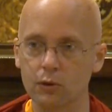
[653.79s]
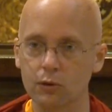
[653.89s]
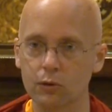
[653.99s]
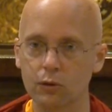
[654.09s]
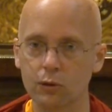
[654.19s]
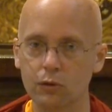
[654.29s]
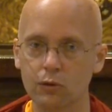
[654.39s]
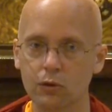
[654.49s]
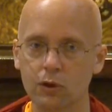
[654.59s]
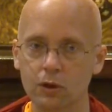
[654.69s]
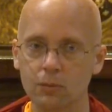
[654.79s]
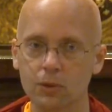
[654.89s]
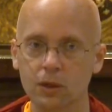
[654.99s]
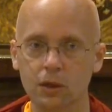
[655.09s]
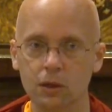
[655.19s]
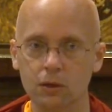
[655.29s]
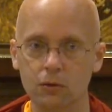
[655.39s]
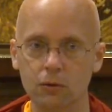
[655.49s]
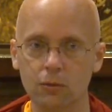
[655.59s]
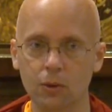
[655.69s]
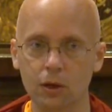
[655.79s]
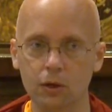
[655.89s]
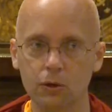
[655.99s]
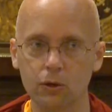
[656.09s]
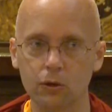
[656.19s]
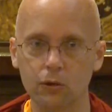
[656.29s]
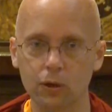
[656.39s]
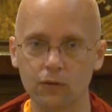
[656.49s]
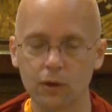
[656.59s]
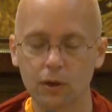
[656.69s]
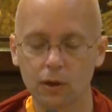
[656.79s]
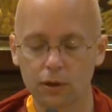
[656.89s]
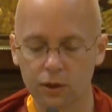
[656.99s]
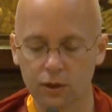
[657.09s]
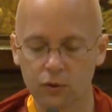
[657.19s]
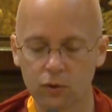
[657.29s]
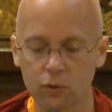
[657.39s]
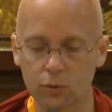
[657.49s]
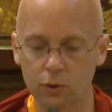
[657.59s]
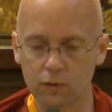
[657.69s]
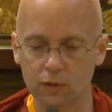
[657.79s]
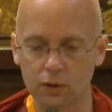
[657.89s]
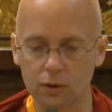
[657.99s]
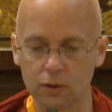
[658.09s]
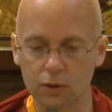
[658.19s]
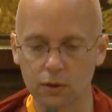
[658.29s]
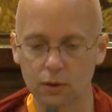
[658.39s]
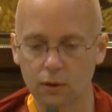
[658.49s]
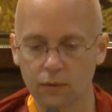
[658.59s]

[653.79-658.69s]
And so it's always good at the beginning to remind yourself to have a good motivation